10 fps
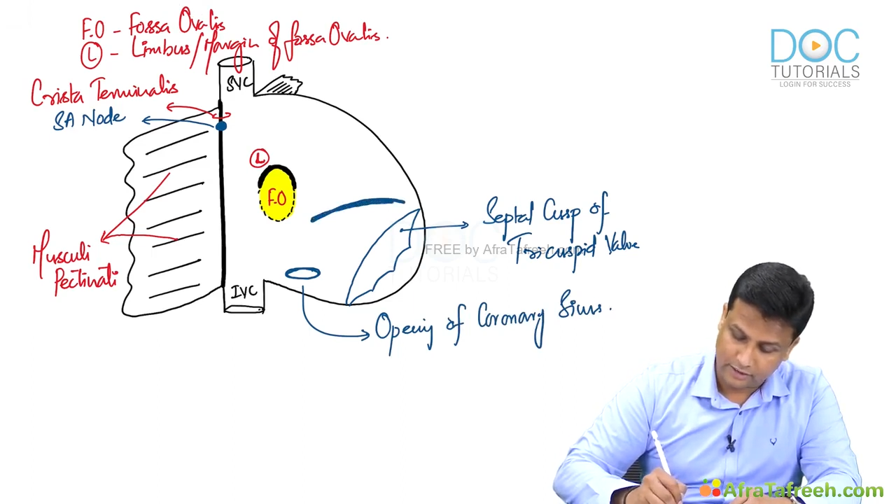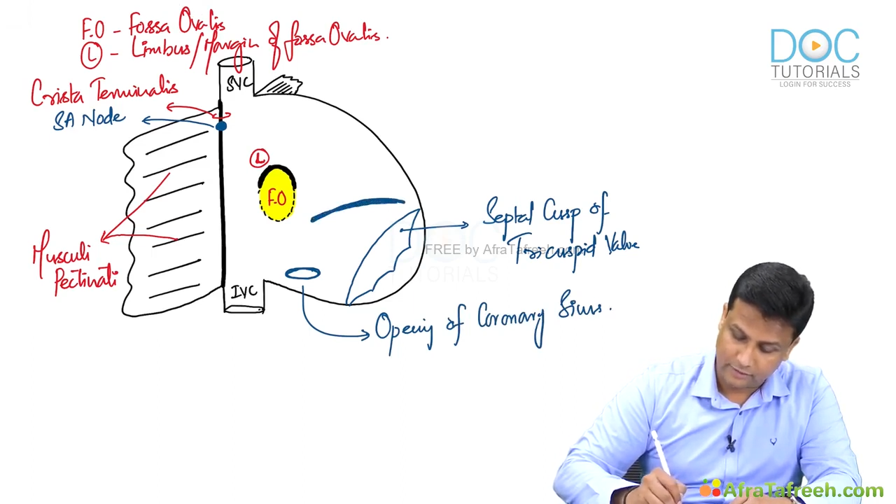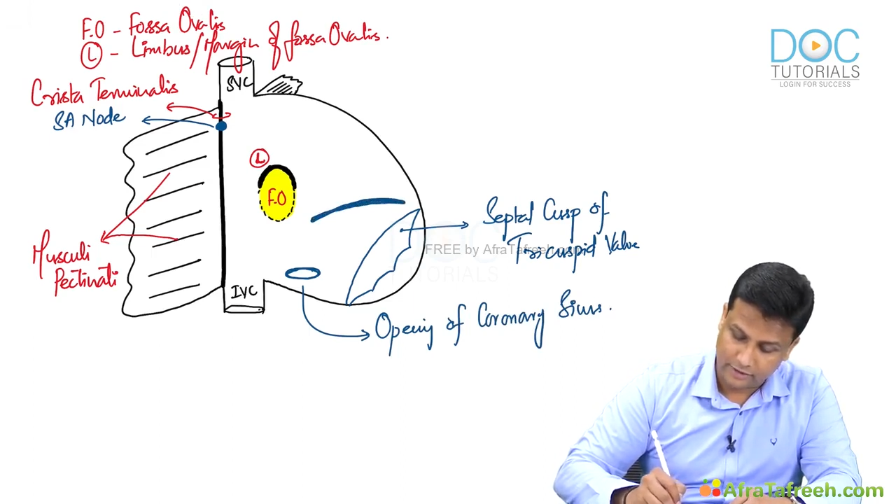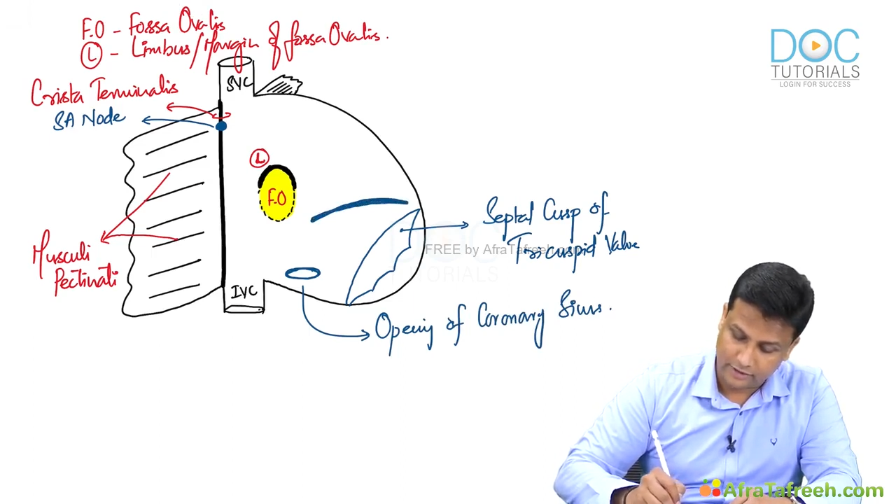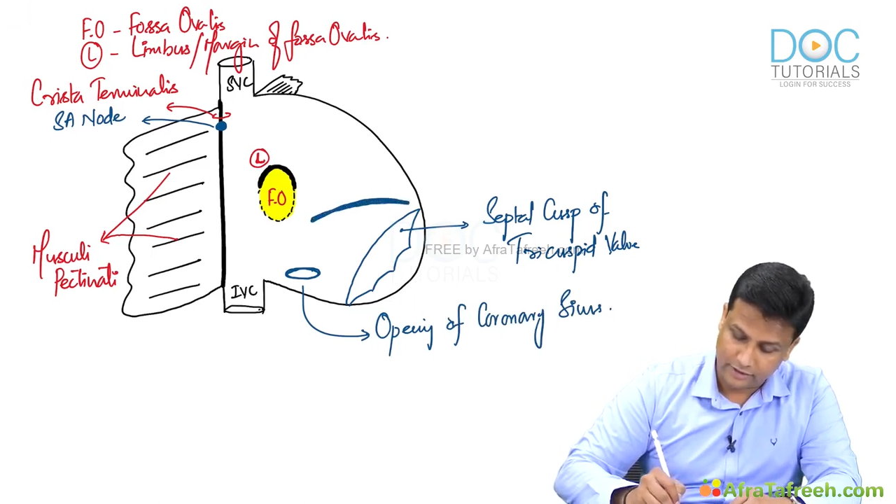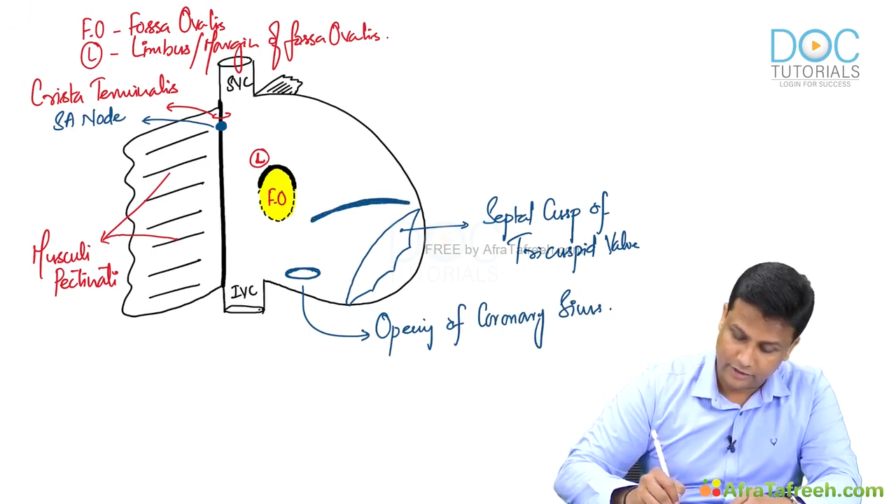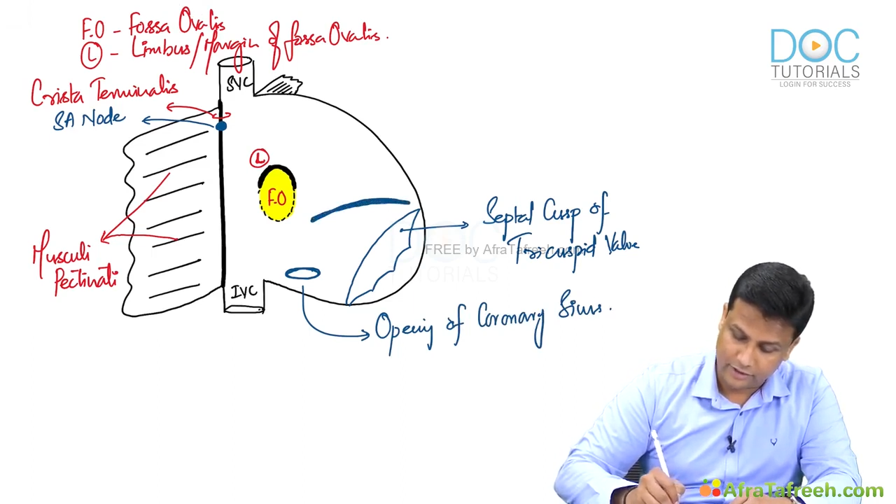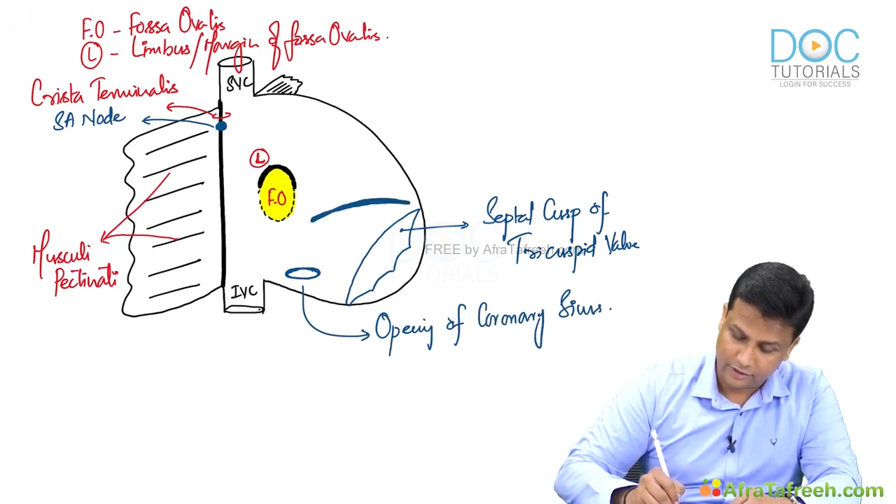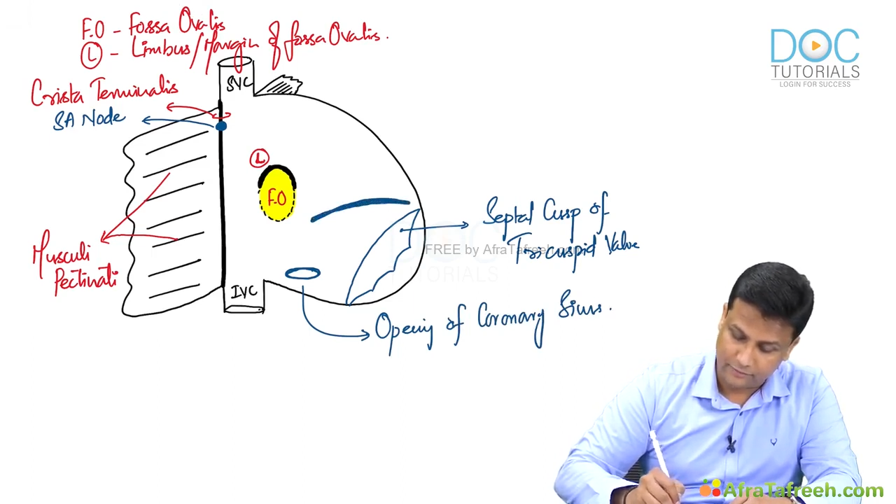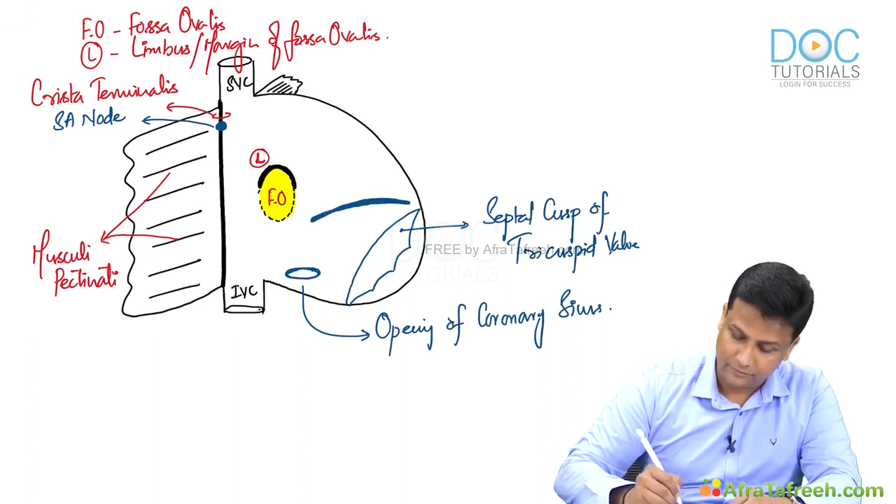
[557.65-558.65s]
there will be a ridge
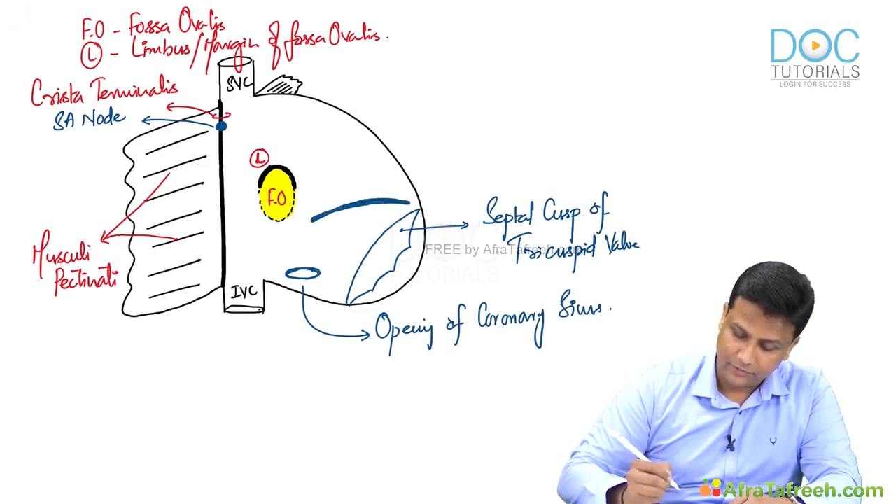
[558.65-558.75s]
here,